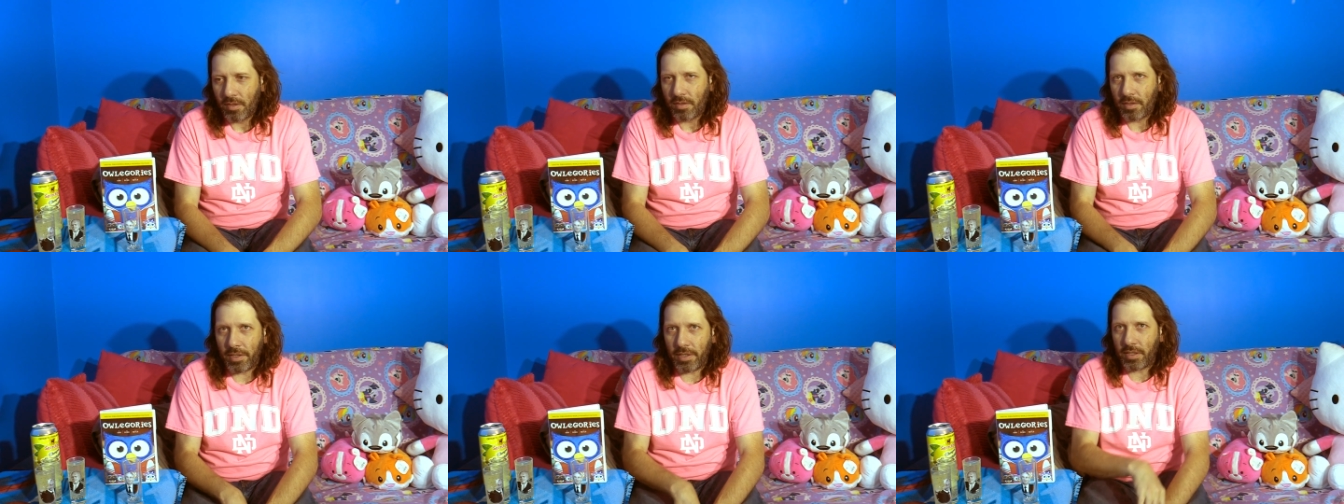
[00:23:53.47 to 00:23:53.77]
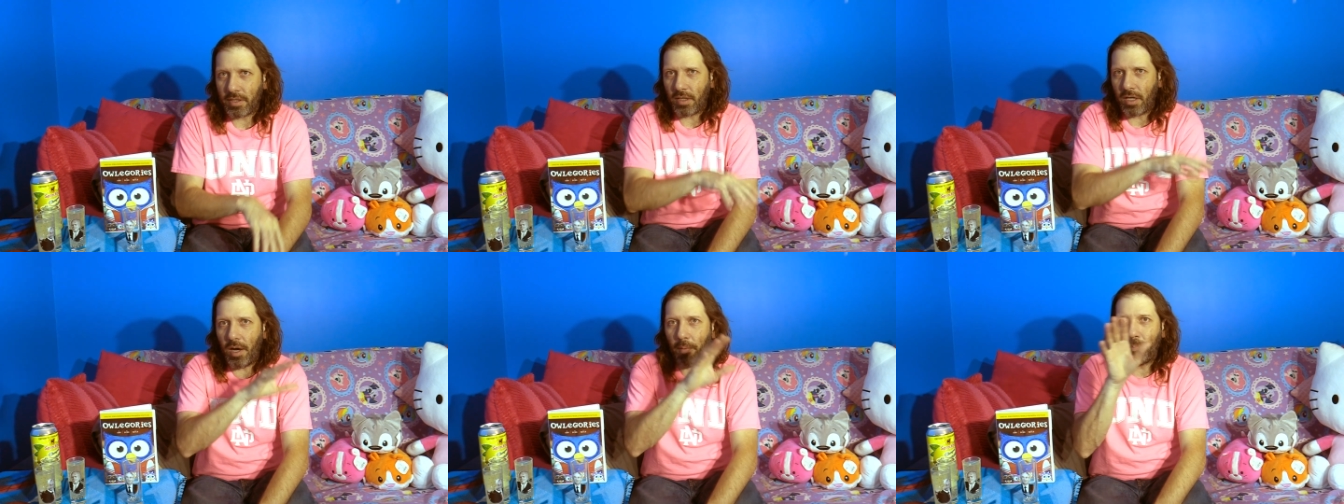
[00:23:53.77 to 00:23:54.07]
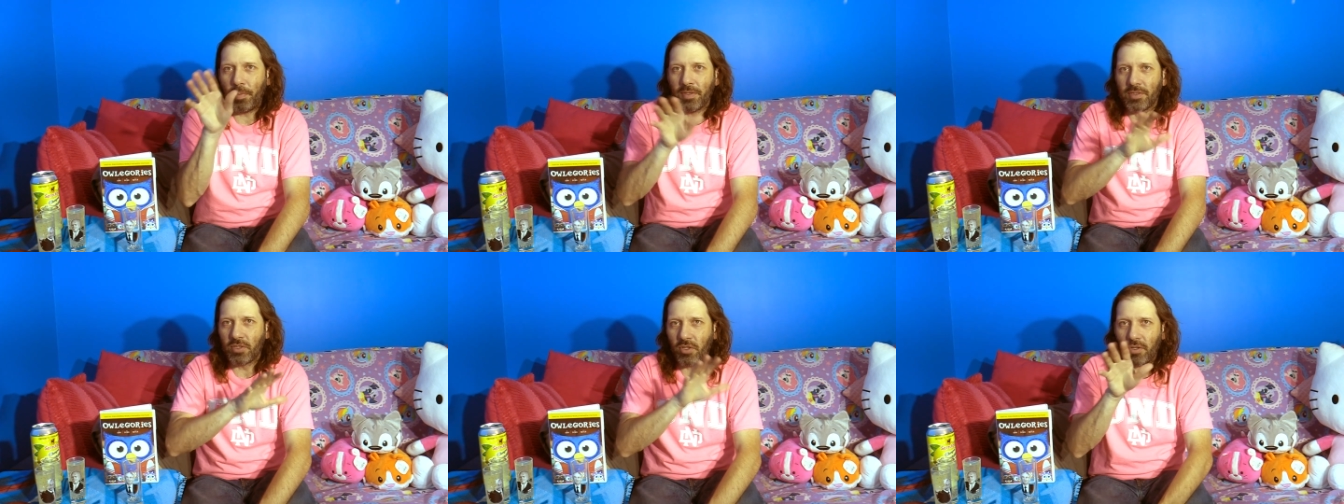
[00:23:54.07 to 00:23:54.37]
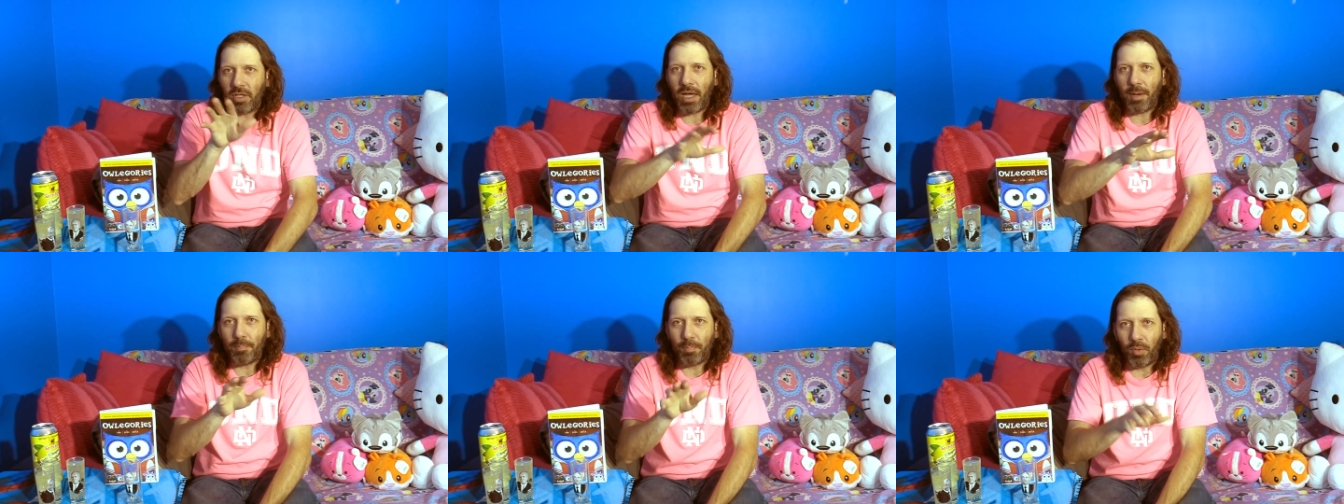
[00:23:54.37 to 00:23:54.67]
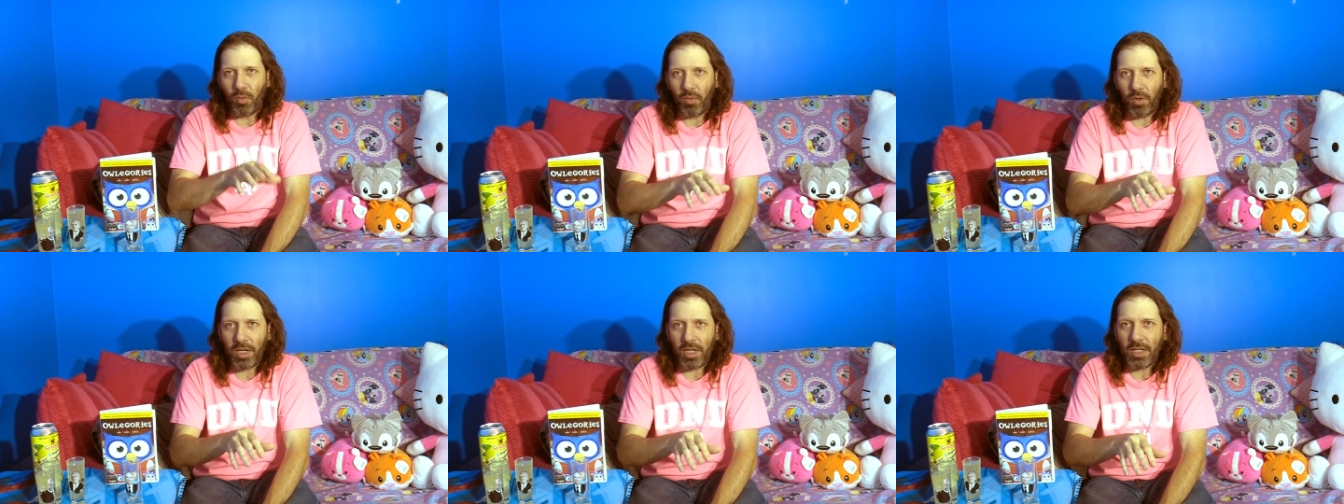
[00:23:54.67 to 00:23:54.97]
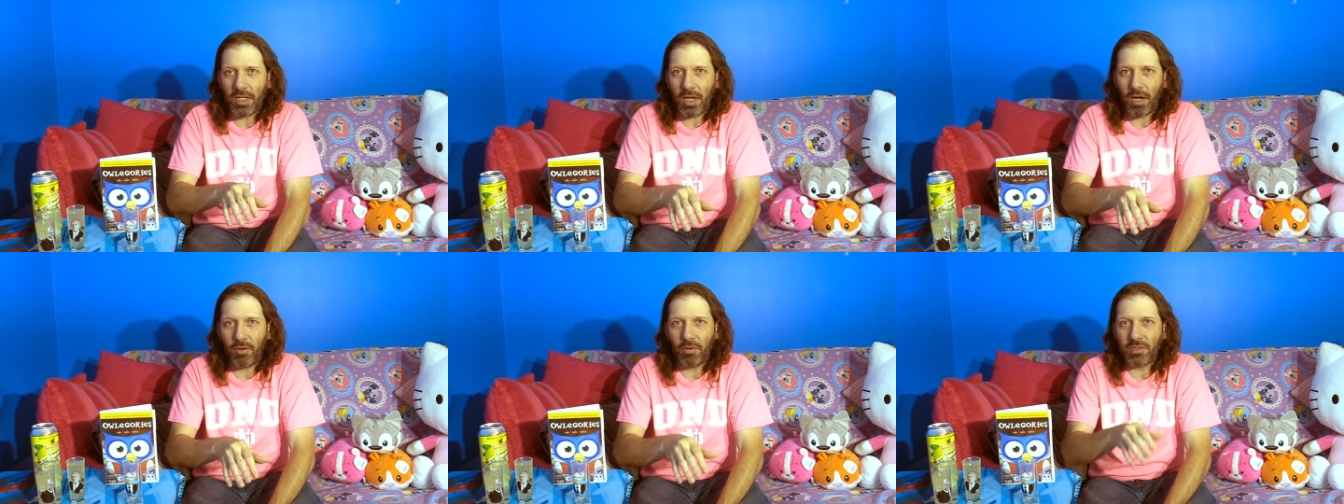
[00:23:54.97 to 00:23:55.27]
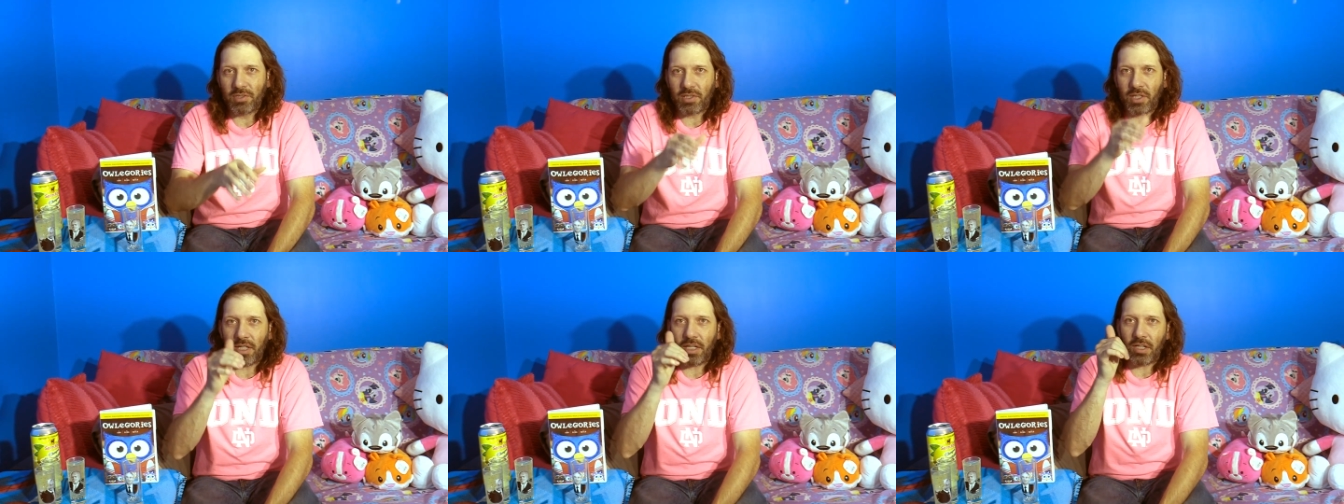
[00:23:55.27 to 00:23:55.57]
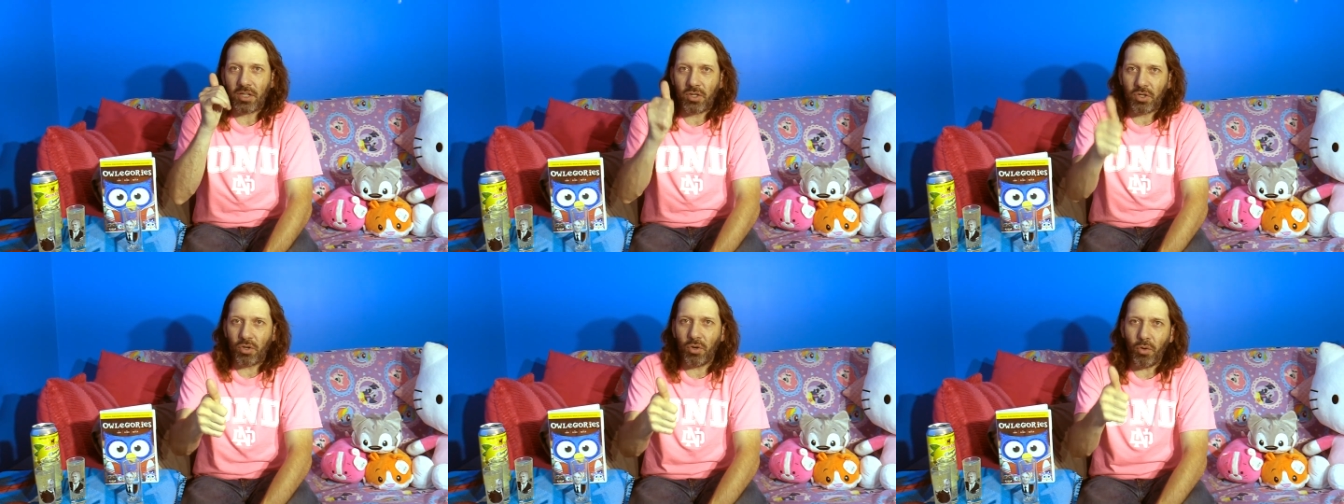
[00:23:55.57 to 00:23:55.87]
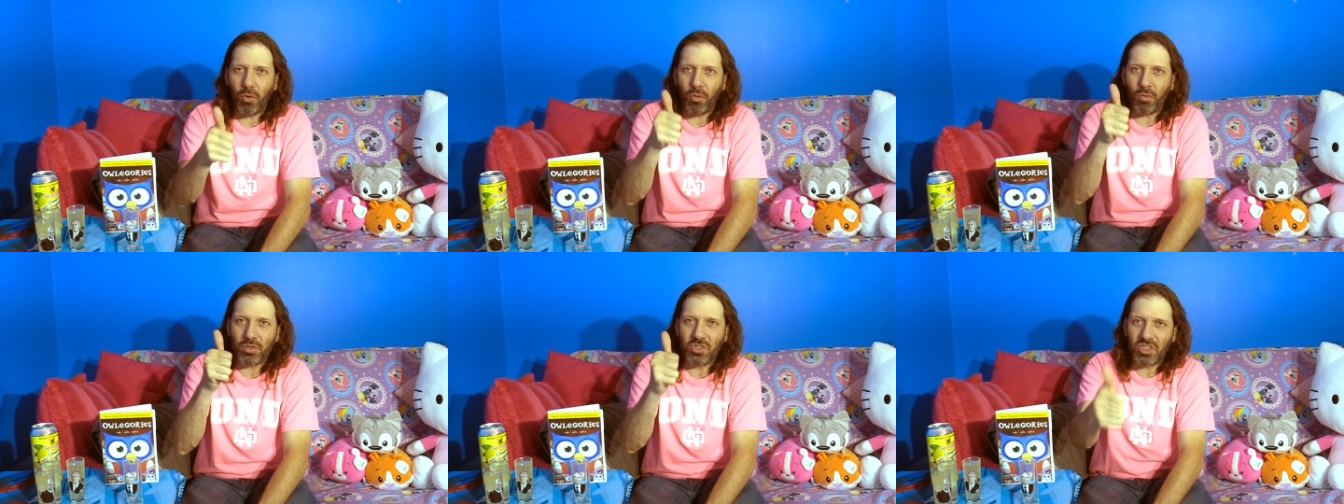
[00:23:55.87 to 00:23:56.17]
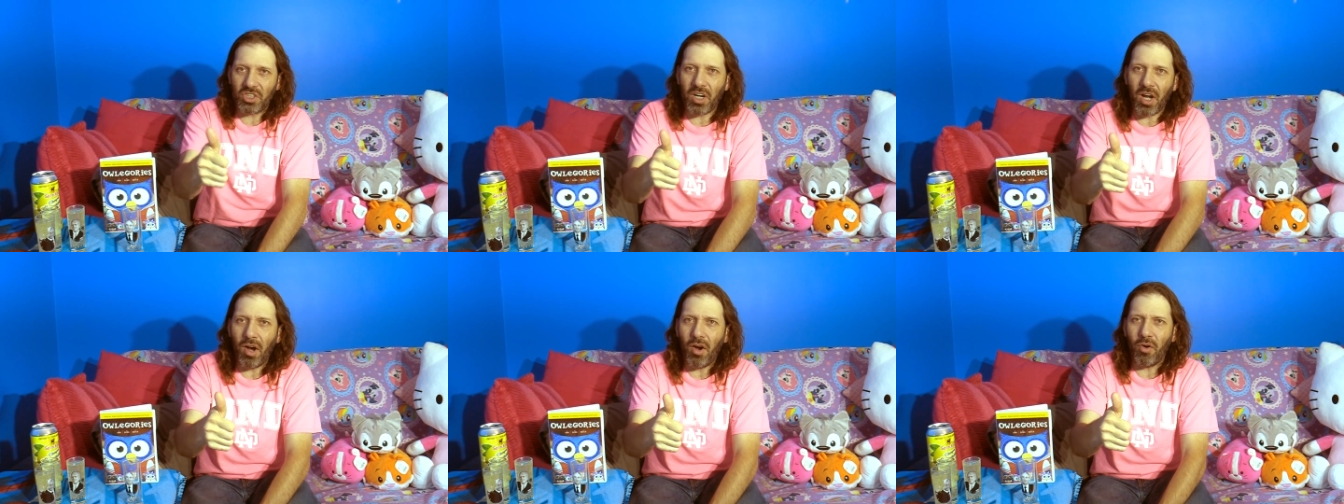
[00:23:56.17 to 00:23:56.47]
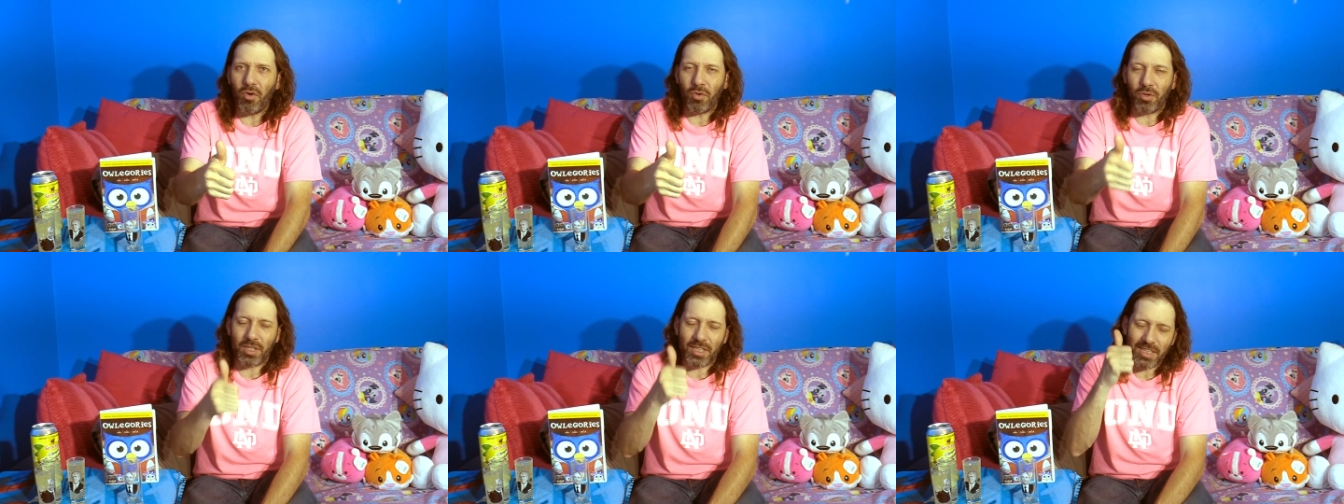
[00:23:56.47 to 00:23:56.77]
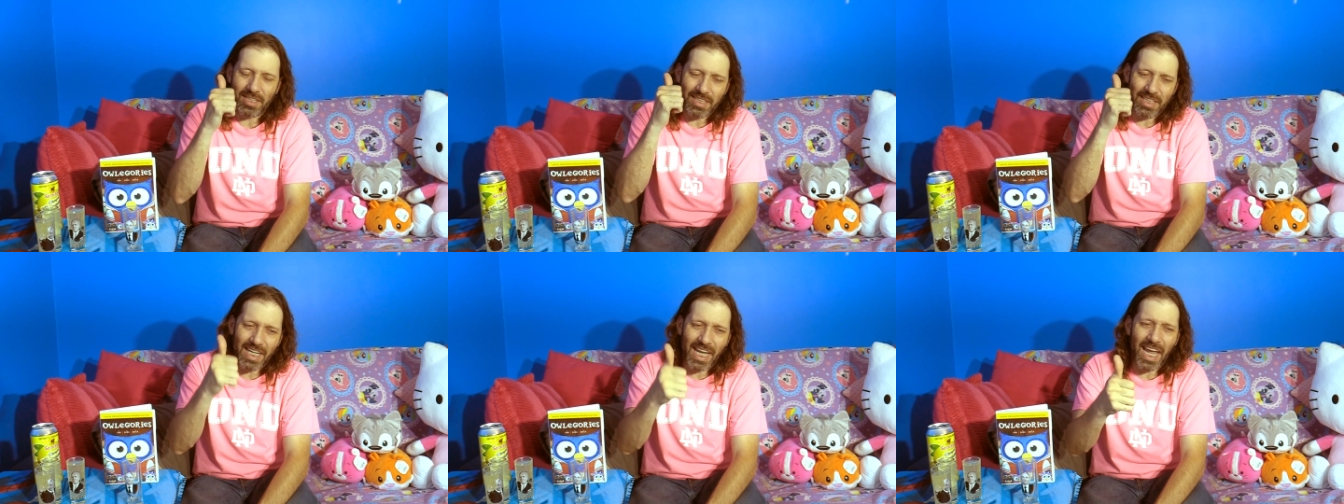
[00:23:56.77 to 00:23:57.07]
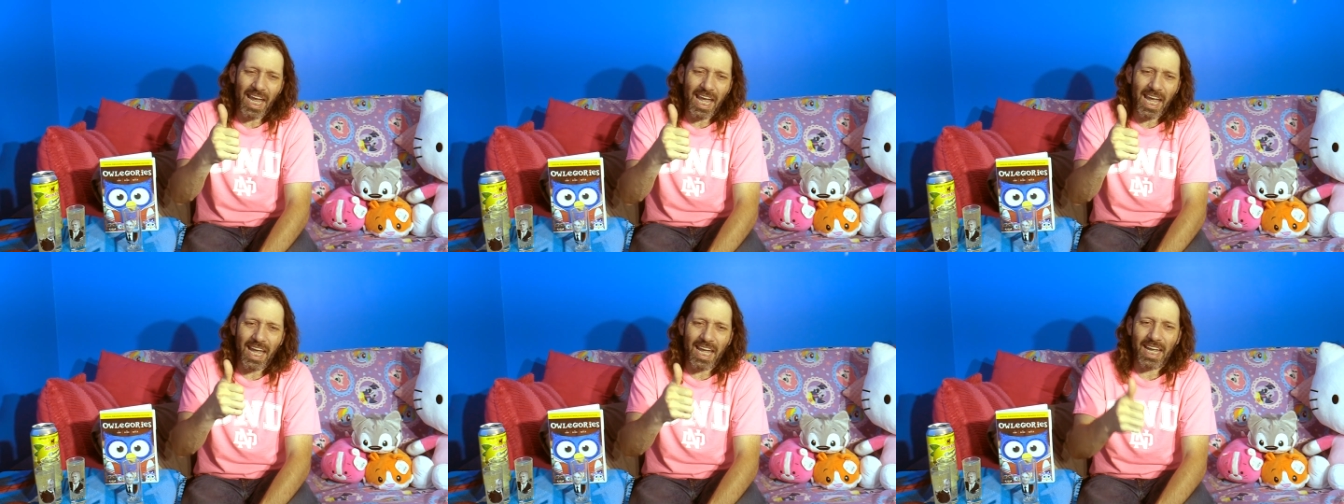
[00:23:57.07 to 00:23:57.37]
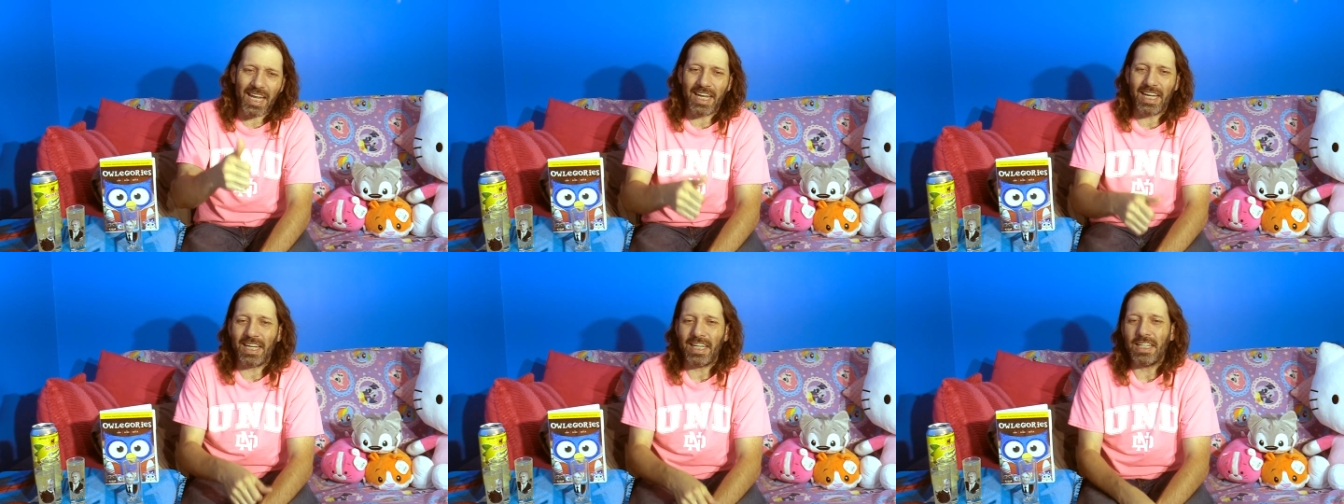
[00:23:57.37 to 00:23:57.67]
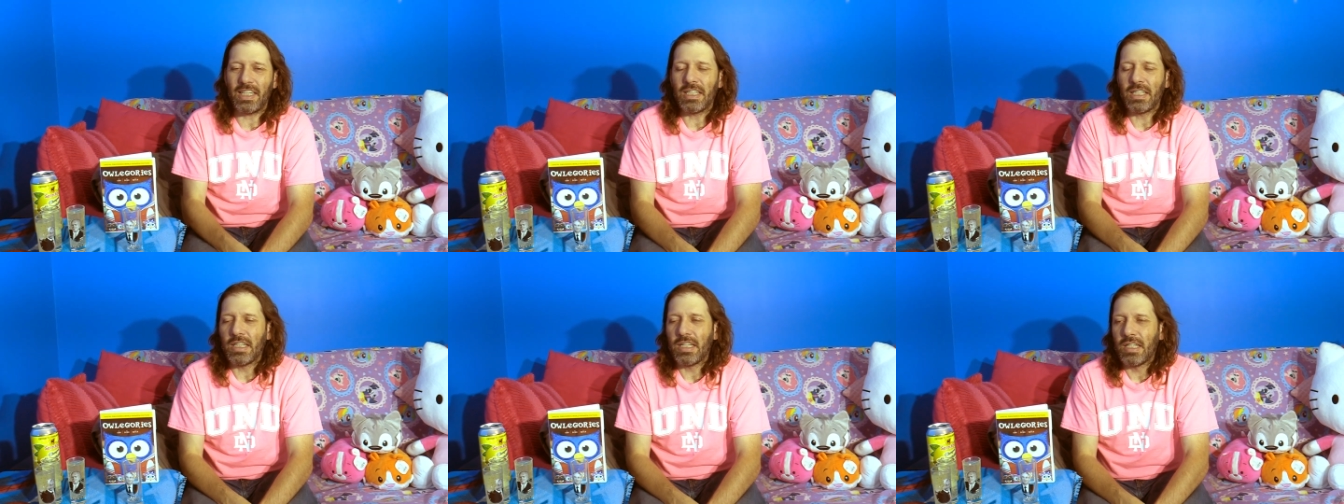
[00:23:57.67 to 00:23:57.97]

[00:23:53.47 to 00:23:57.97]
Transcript: Like, up until that point, I was like, cool joke, yay!